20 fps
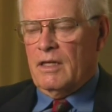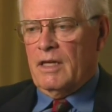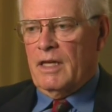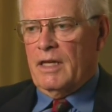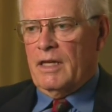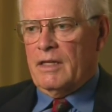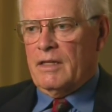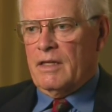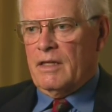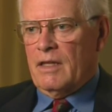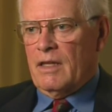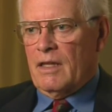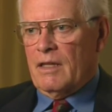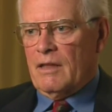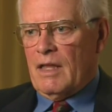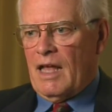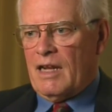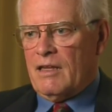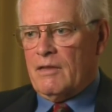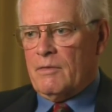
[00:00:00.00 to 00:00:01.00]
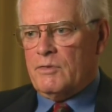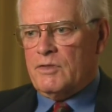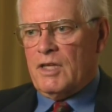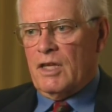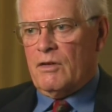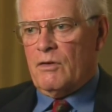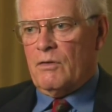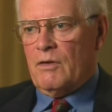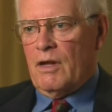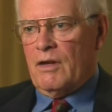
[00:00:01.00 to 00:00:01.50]
And a lot of them
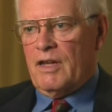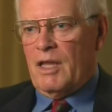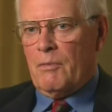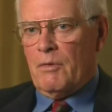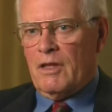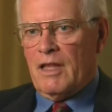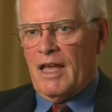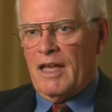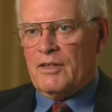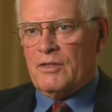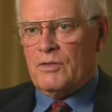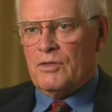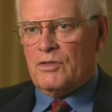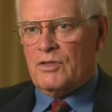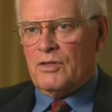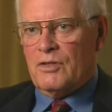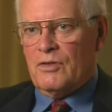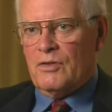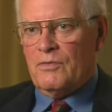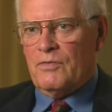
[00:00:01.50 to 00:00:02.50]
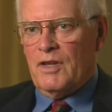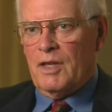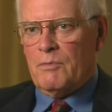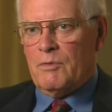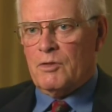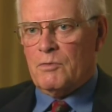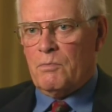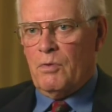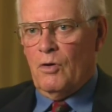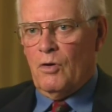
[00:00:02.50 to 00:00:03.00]
center around Emma Lazarus and her
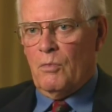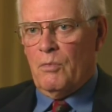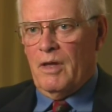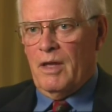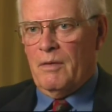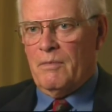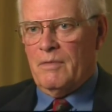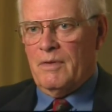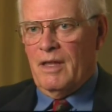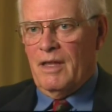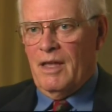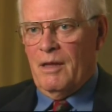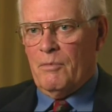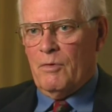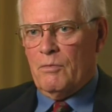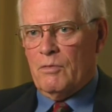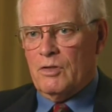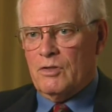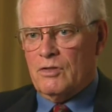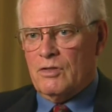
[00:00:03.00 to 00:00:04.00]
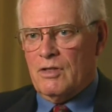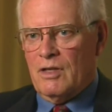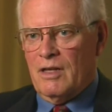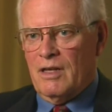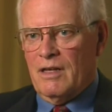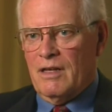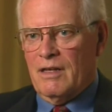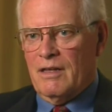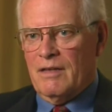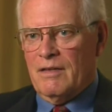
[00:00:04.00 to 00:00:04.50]
famous poem. Em Emma was
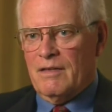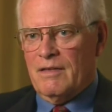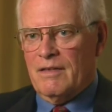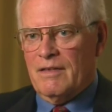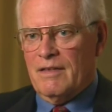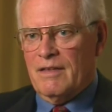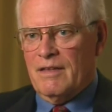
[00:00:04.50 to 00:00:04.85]
uh,